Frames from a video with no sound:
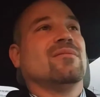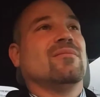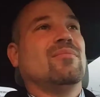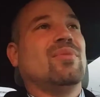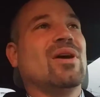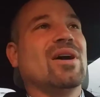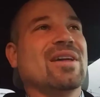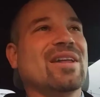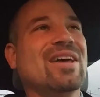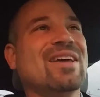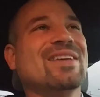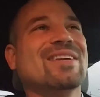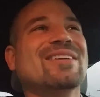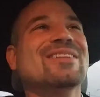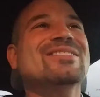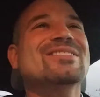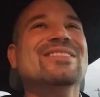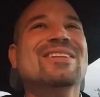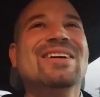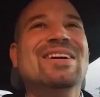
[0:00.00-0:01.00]
But
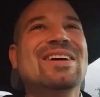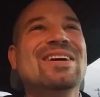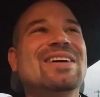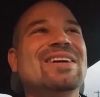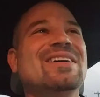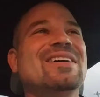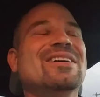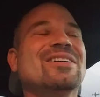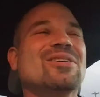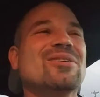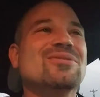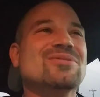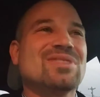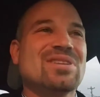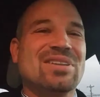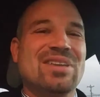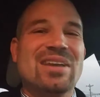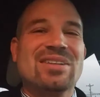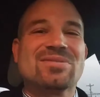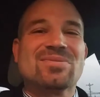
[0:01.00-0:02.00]
it goes
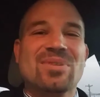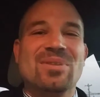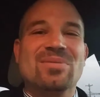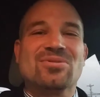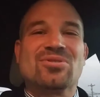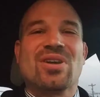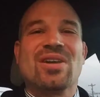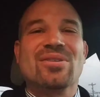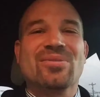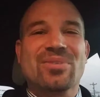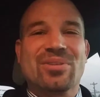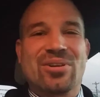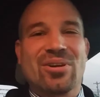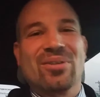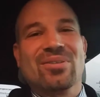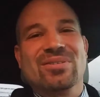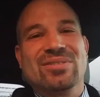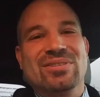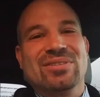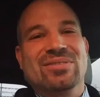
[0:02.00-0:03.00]
against what I'm trying to
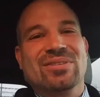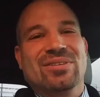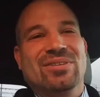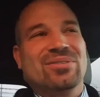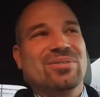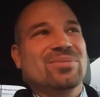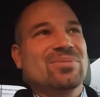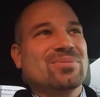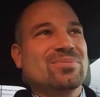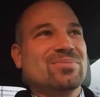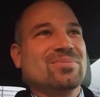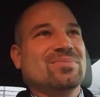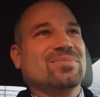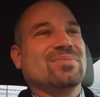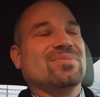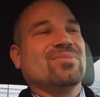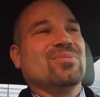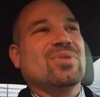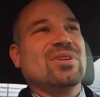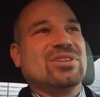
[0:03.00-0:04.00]
encourage you to do,
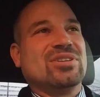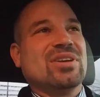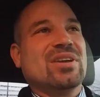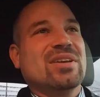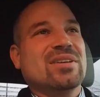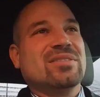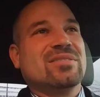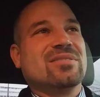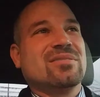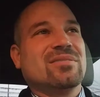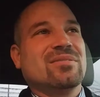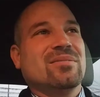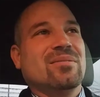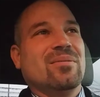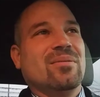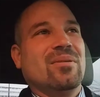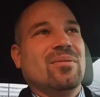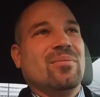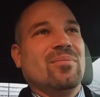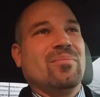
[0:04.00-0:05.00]
which is
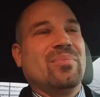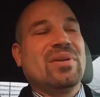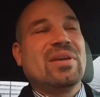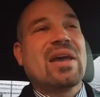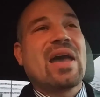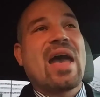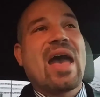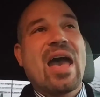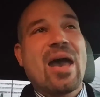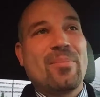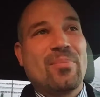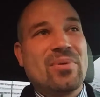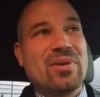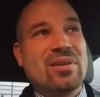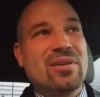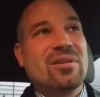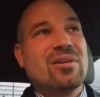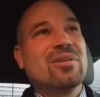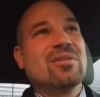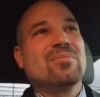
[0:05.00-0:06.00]
be a
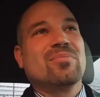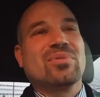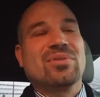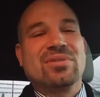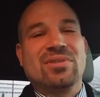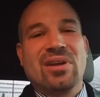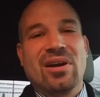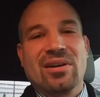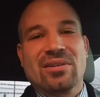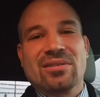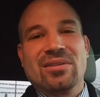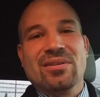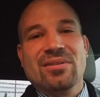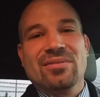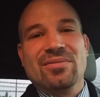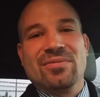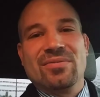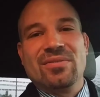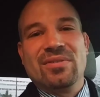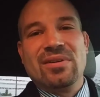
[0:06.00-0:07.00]
happy,
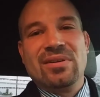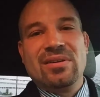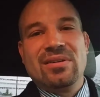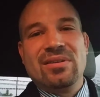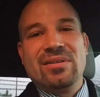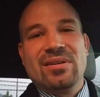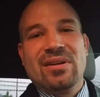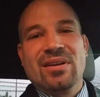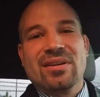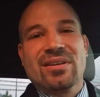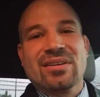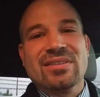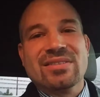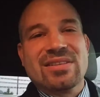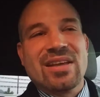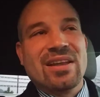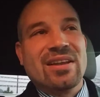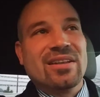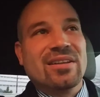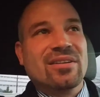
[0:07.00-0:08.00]
productive, and
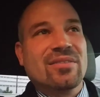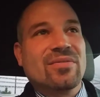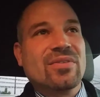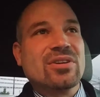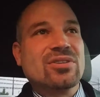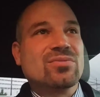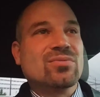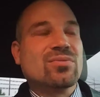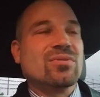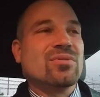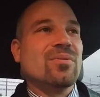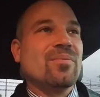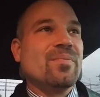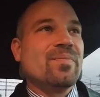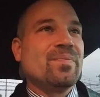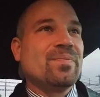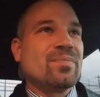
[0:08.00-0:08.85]
content individual.